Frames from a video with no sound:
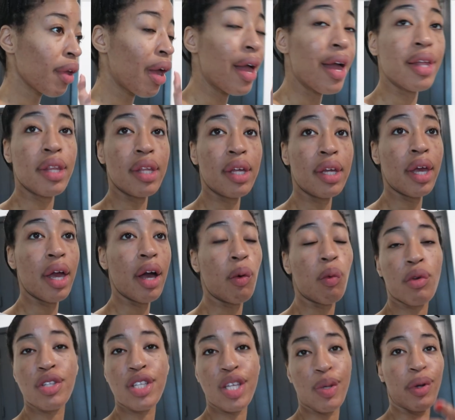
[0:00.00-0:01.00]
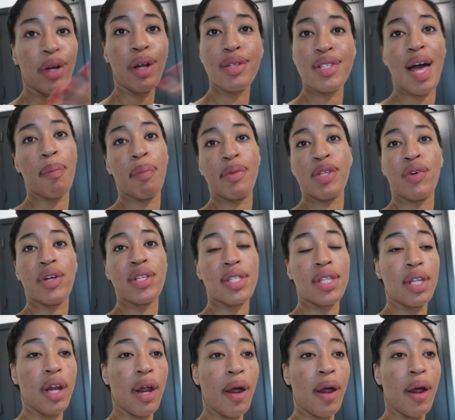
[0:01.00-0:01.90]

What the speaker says: And then, yeah, we'll see what else happens the rest of the